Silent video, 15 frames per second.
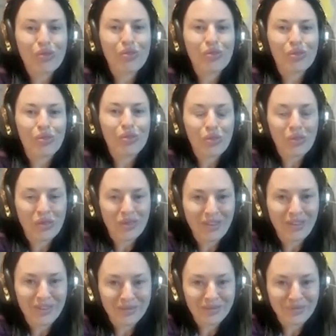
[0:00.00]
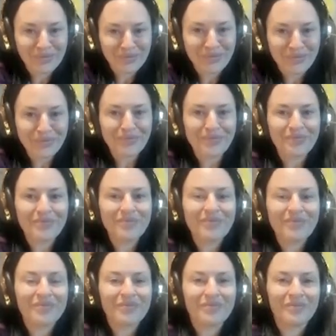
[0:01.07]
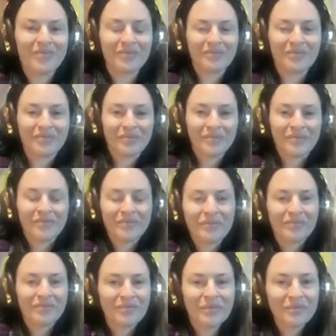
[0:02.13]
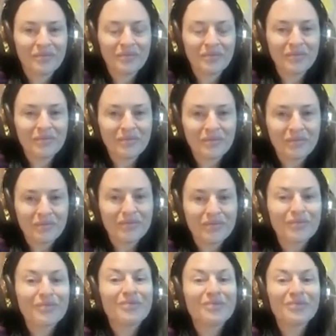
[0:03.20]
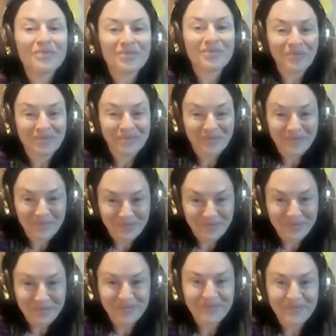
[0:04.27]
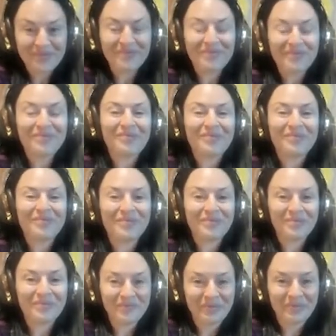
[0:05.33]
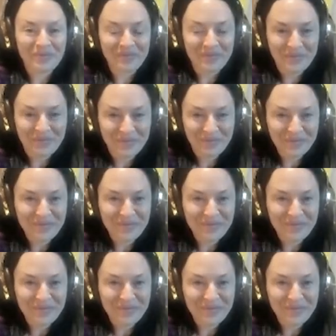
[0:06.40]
The person shown says nothing.